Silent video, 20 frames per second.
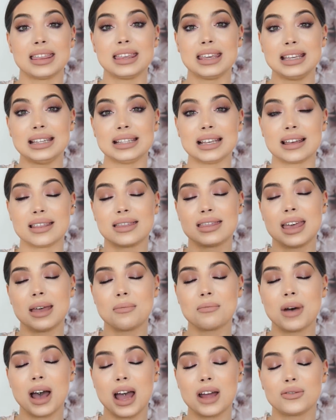these are
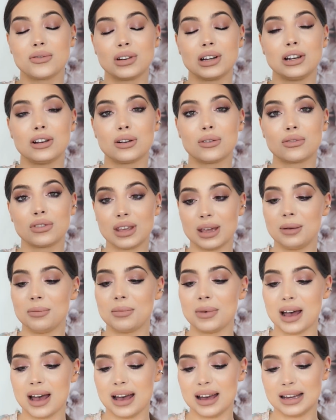them. I really love
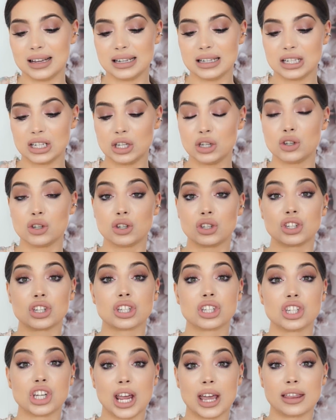them and you should
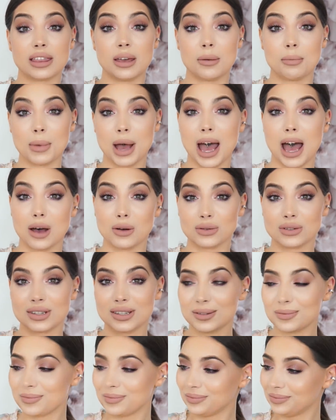check them out.